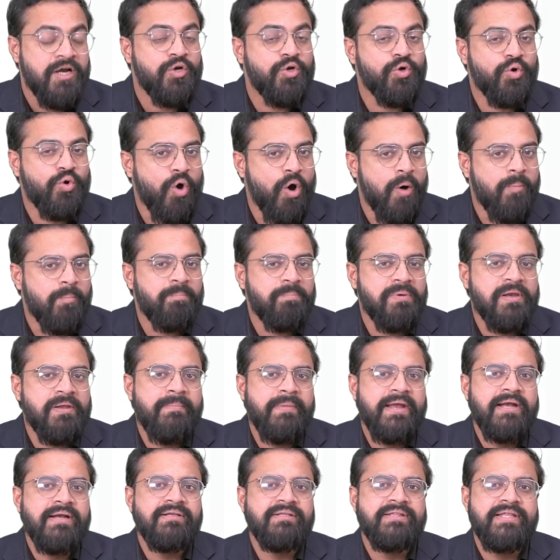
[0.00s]
To
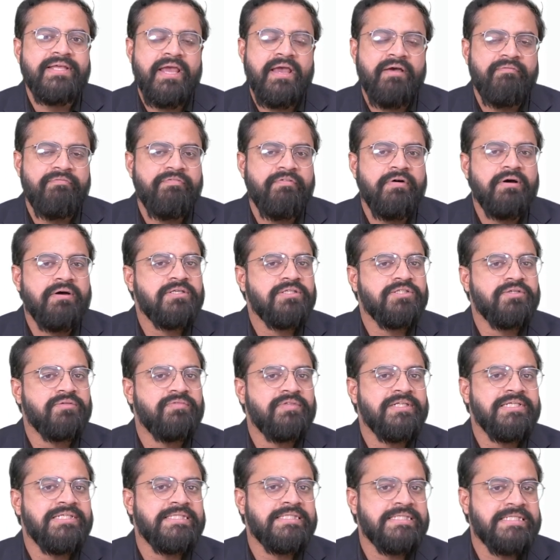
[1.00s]
complement the efforts of
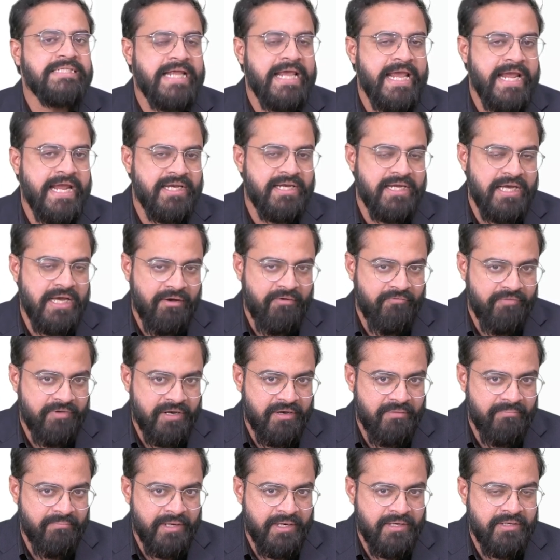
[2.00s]
the state
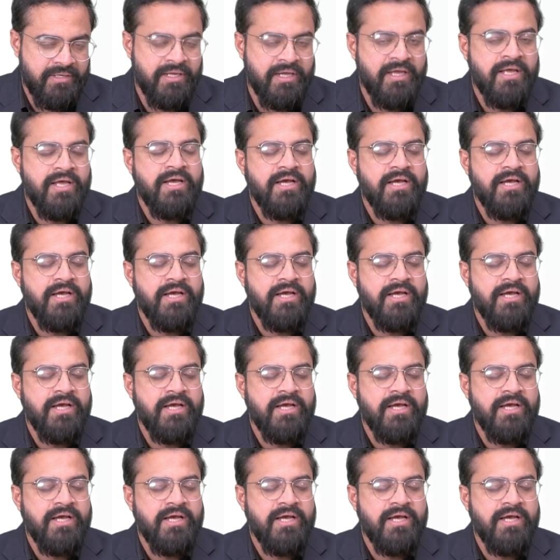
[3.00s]
government,